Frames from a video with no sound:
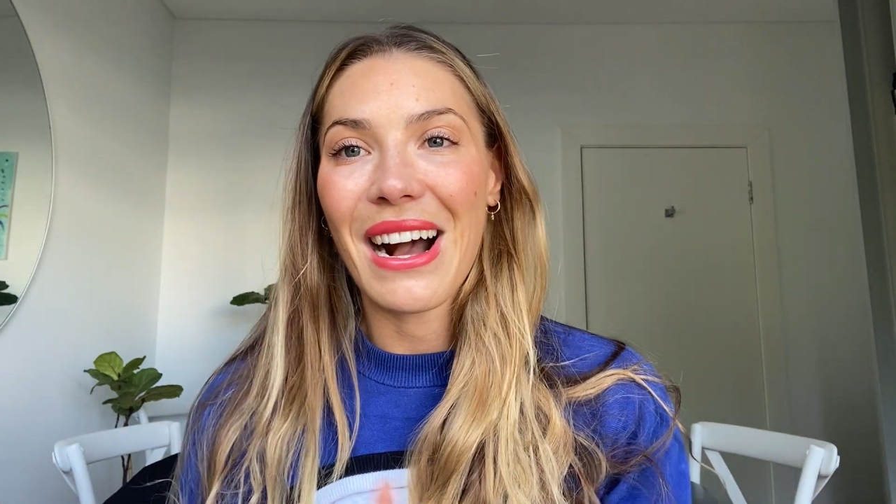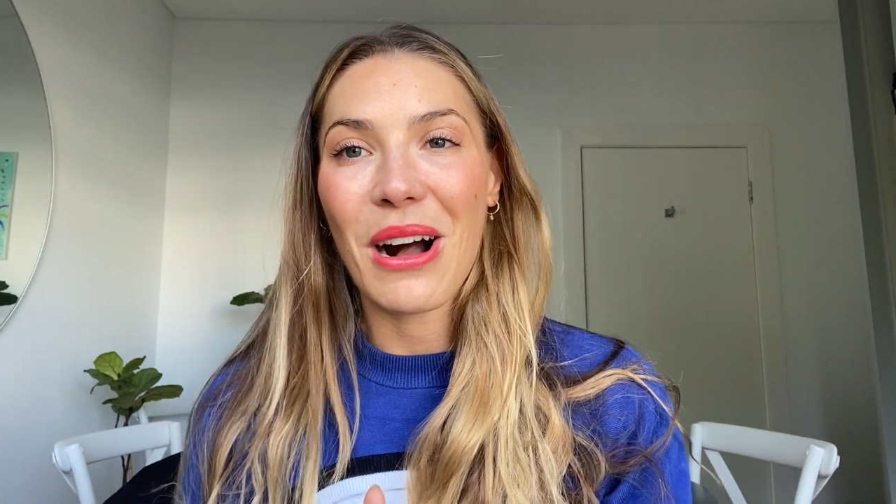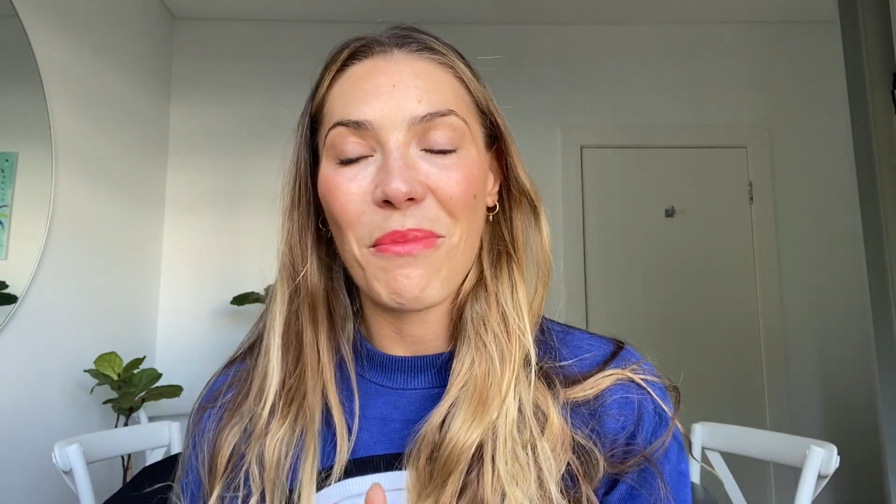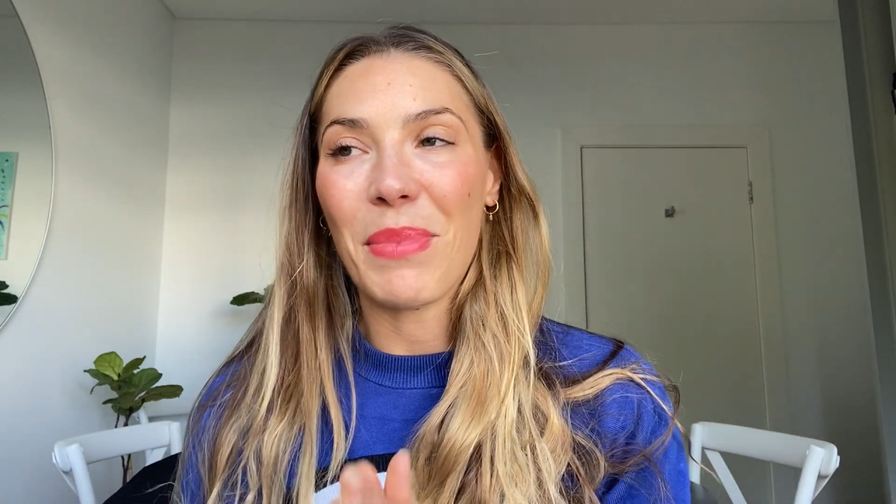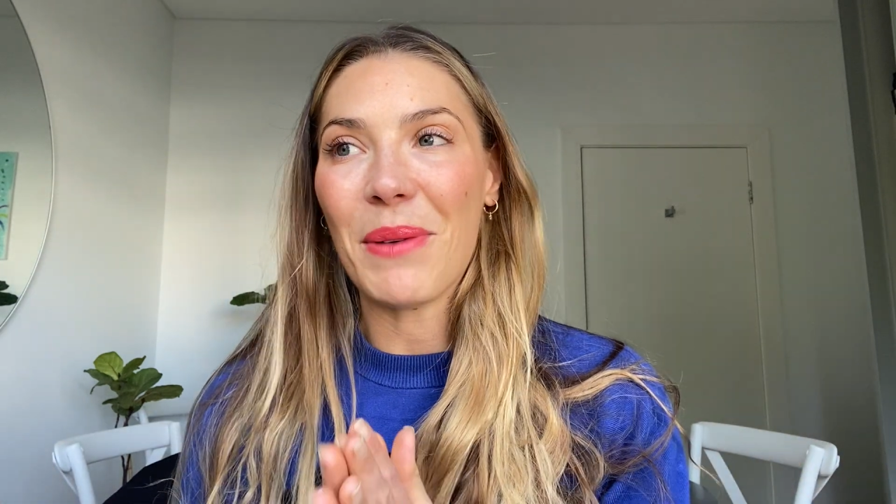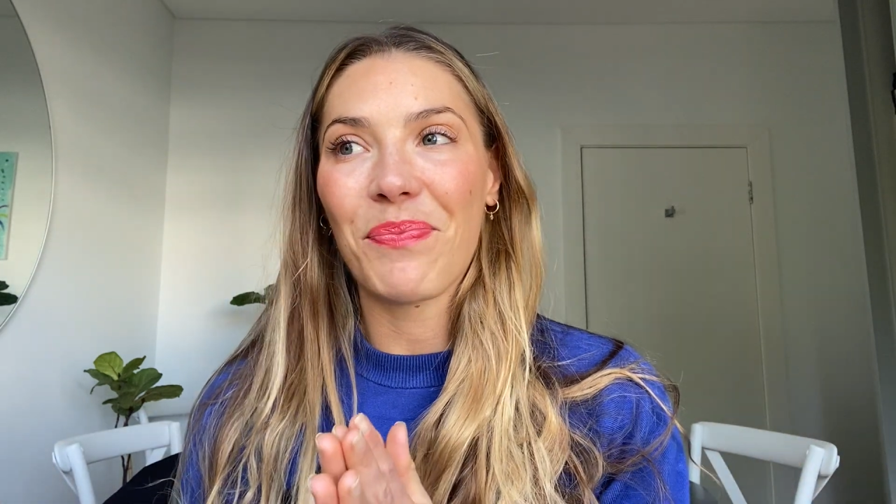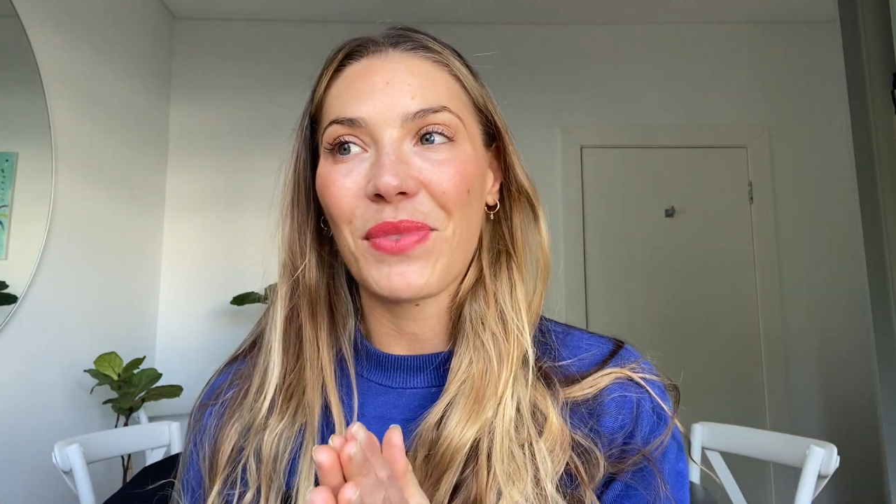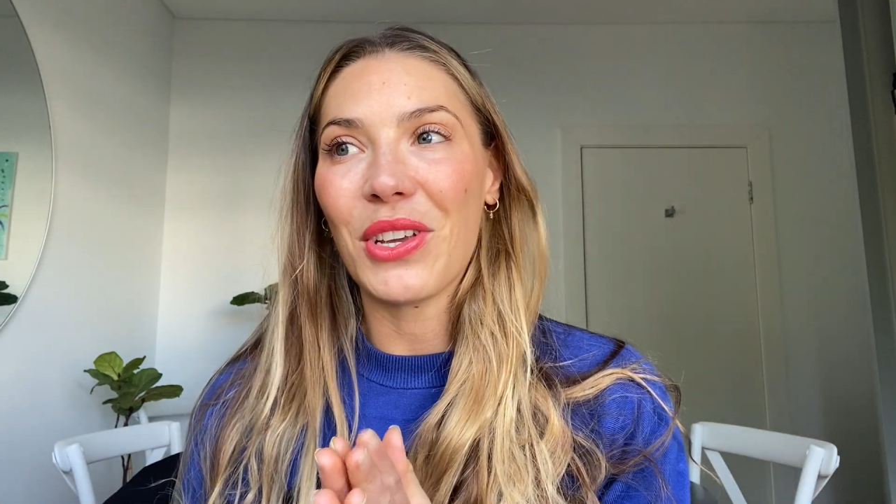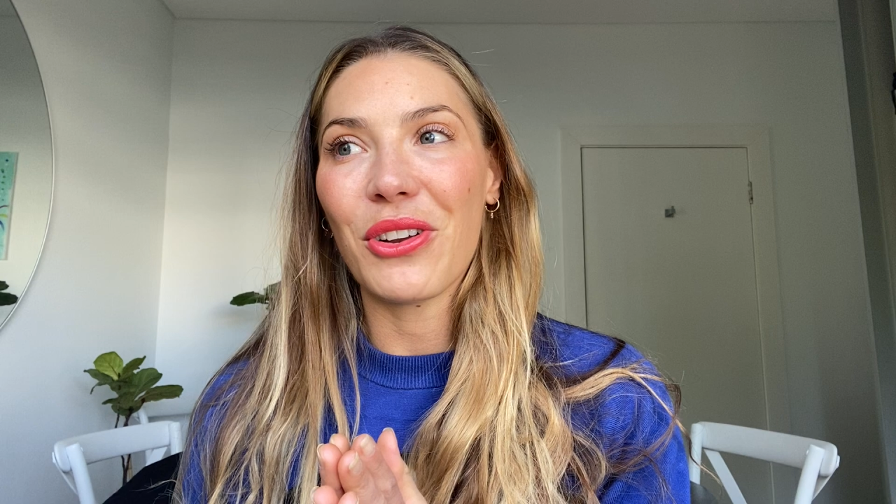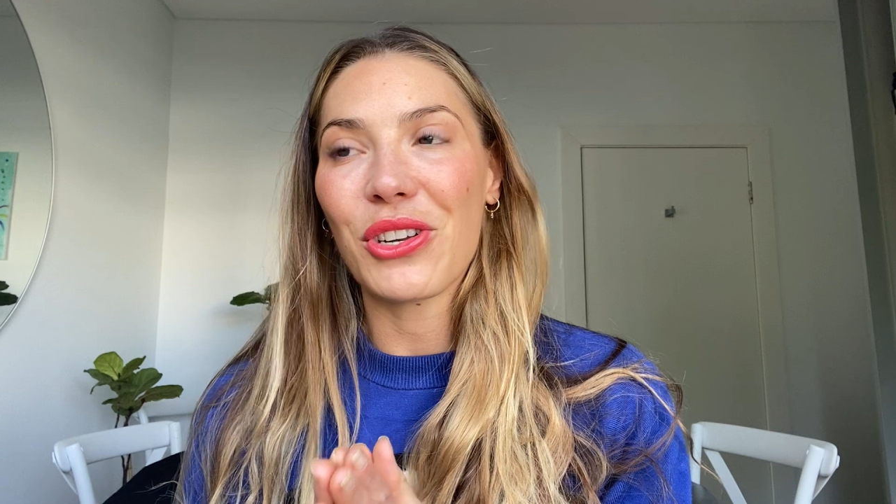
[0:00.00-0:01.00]
Uh,
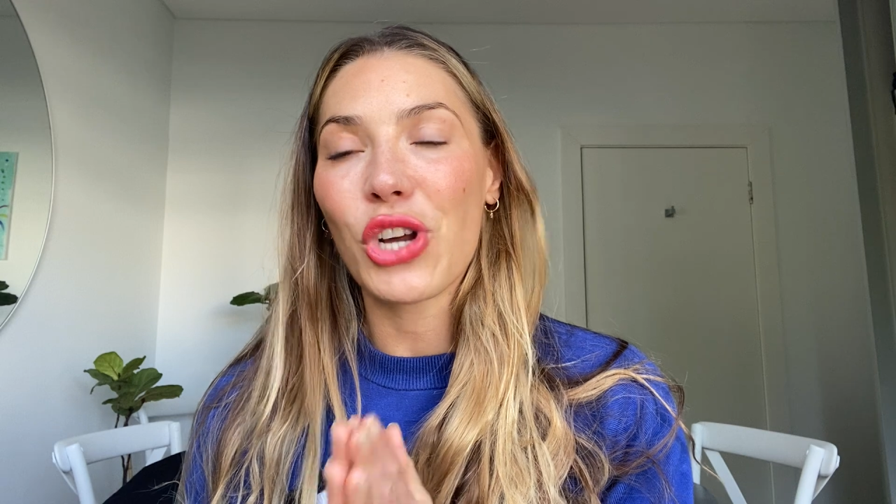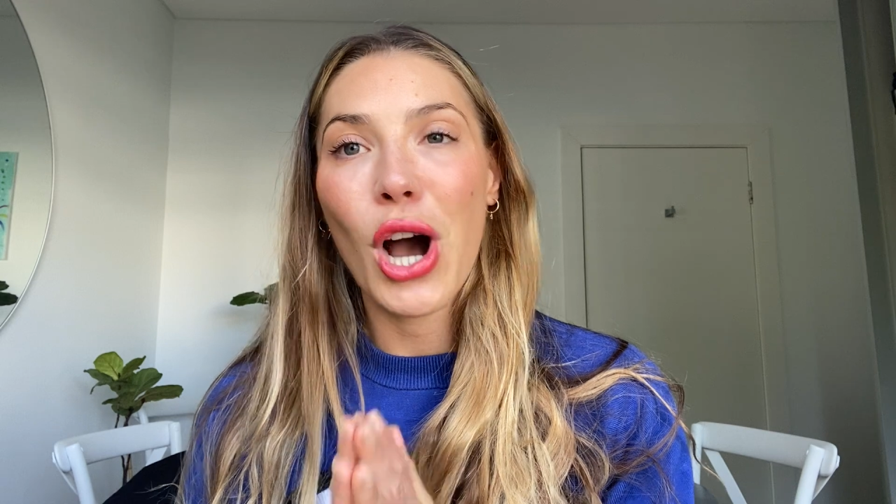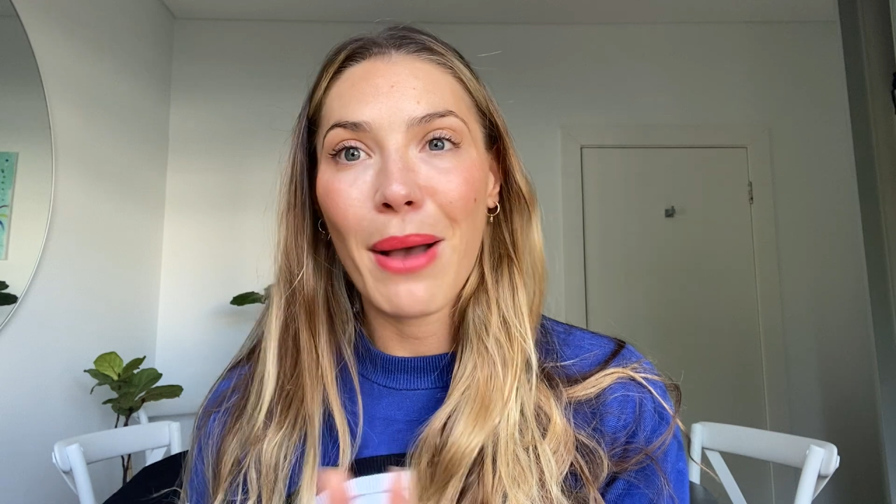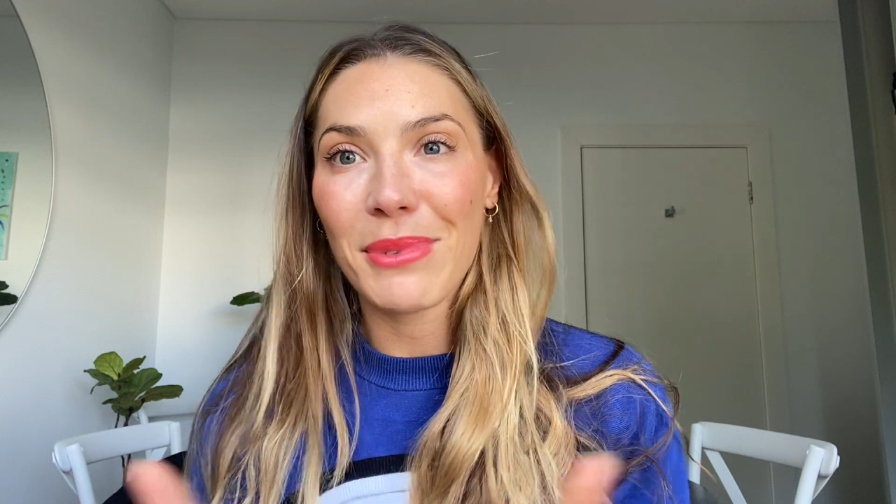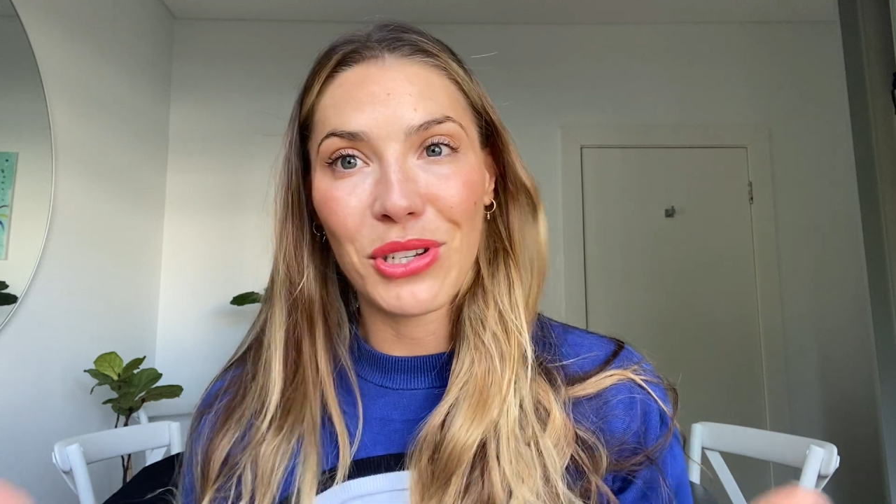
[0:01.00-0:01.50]
but you know, times